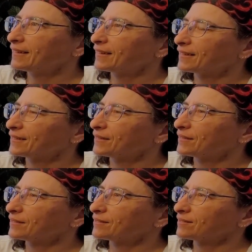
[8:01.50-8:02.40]

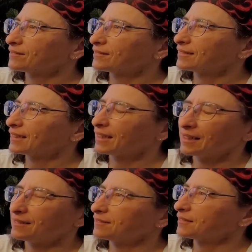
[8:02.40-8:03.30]
So
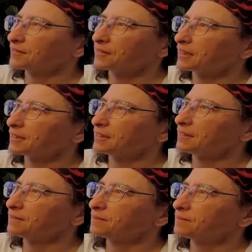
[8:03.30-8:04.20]
I don't know what I'll do.